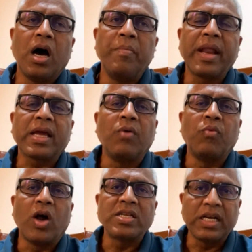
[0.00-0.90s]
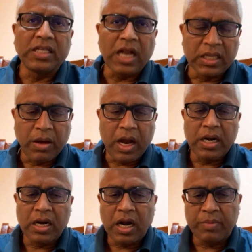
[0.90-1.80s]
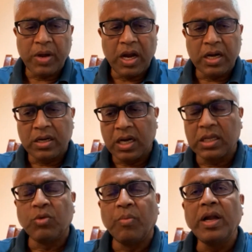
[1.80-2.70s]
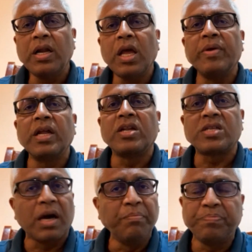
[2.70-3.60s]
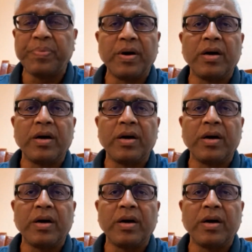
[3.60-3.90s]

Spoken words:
America wants at the moment. Even the Trump,